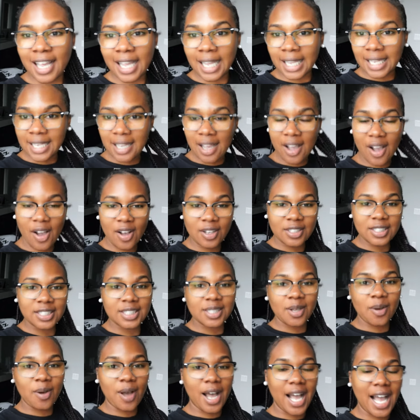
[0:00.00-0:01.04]
Hey y'all,
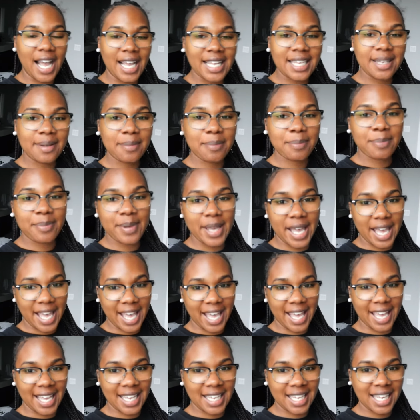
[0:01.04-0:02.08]
so I am
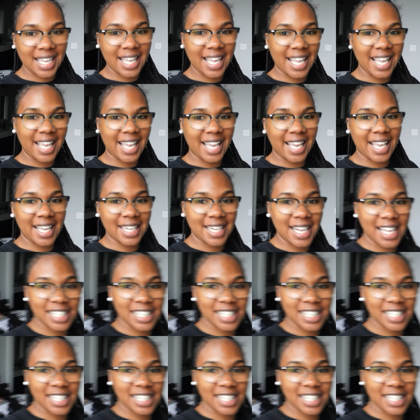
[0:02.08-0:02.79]
back and